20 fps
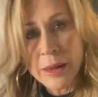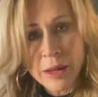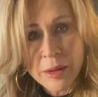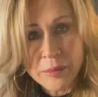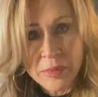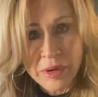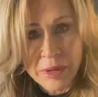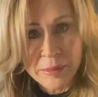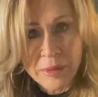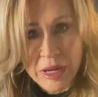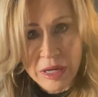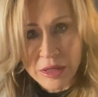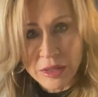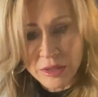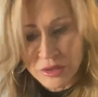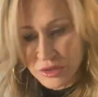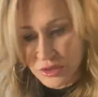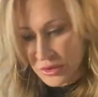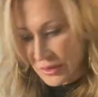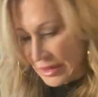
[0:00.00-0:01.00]
But I'm not
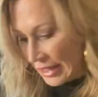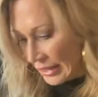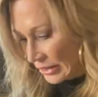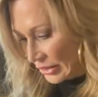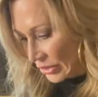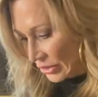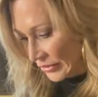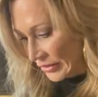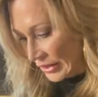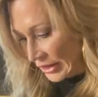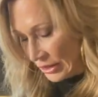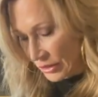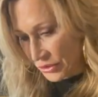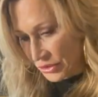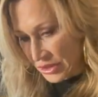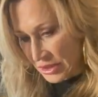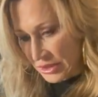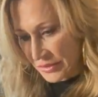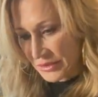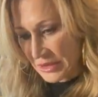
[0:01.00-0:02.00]
going to do that here in the
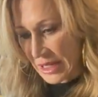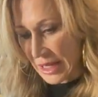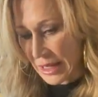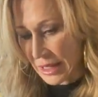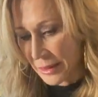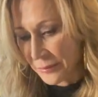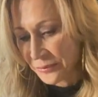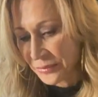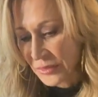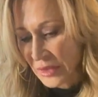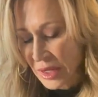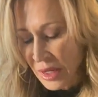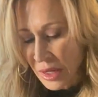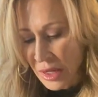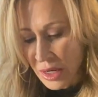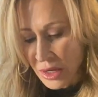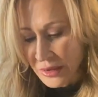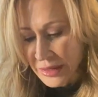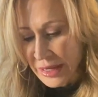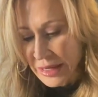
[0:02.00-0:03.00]
interest of time.
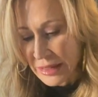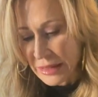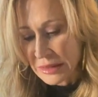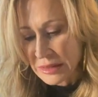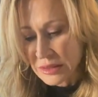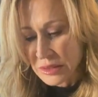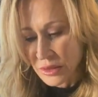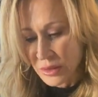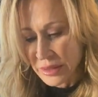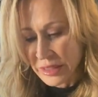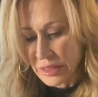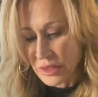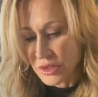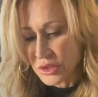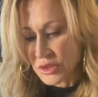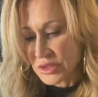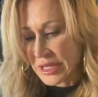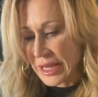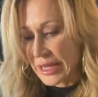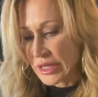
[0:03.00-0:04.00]
Okay, and so here
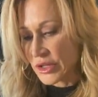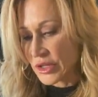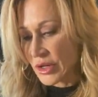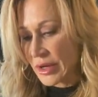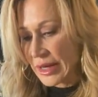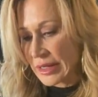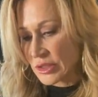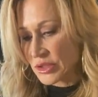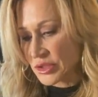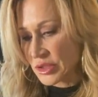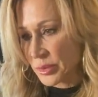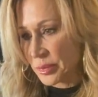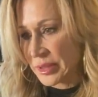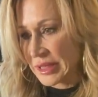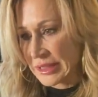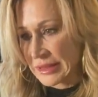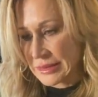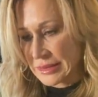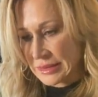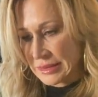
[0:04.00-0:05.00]
you take your extra
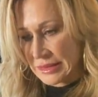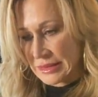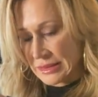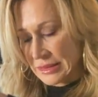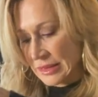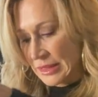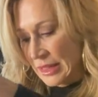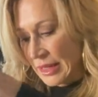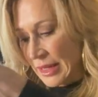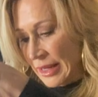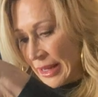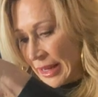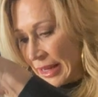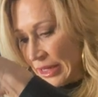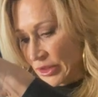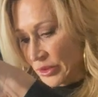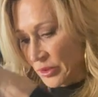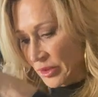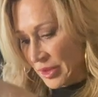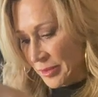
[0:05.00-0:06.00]
pieces
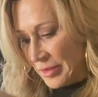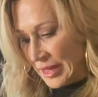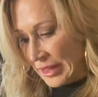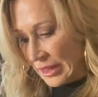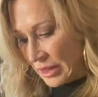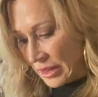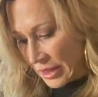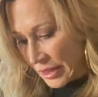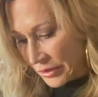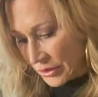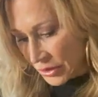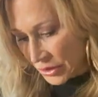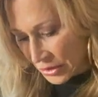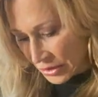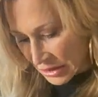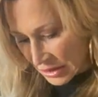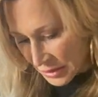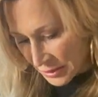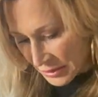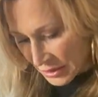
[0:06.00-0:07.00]
and you want to make another
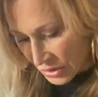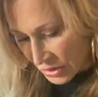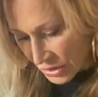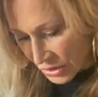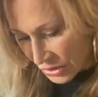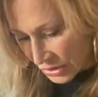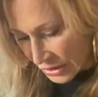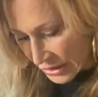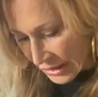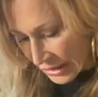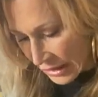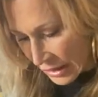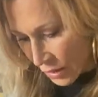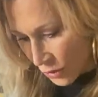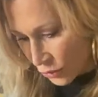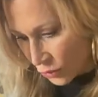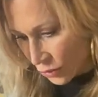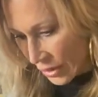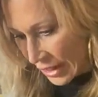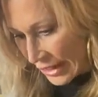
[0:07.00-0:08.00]
Christmas tree
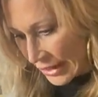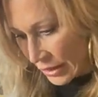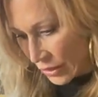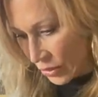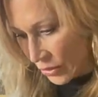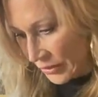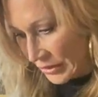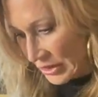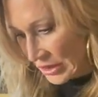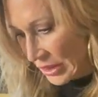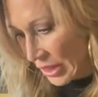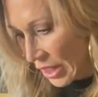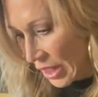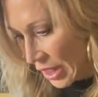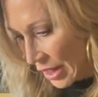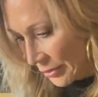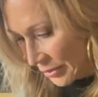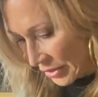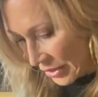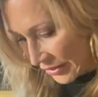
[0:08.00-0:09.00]
right on the
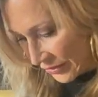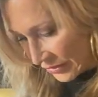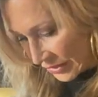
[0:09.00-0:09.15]
top of